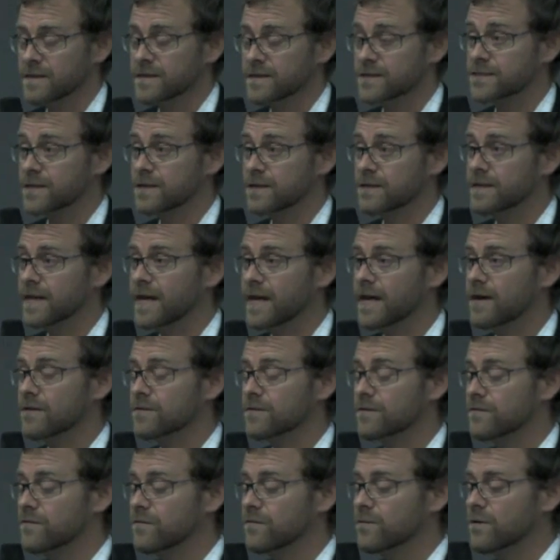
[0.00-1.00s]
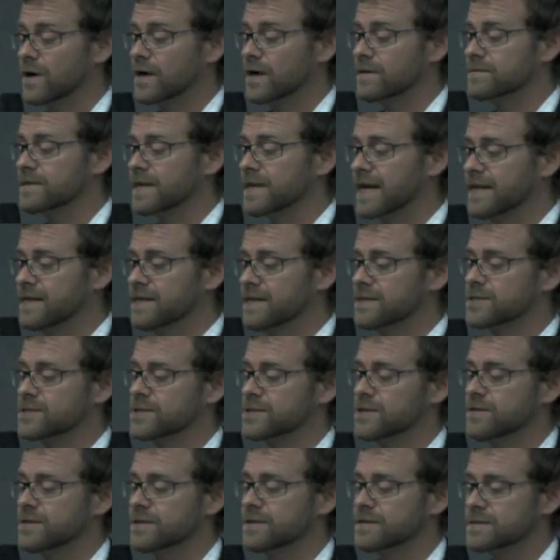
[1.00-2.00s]
So now the 480
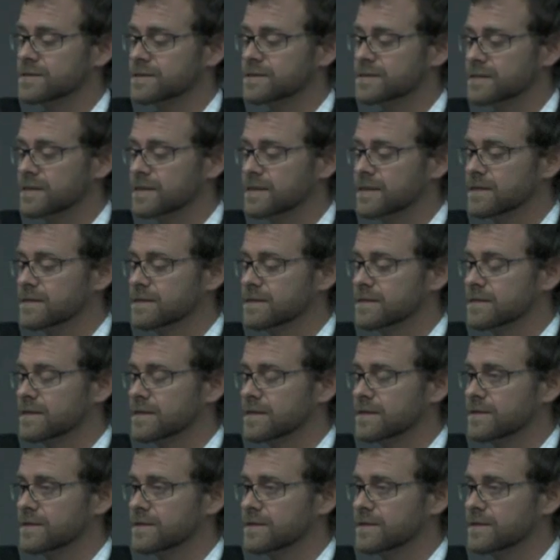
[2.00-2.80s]
students in,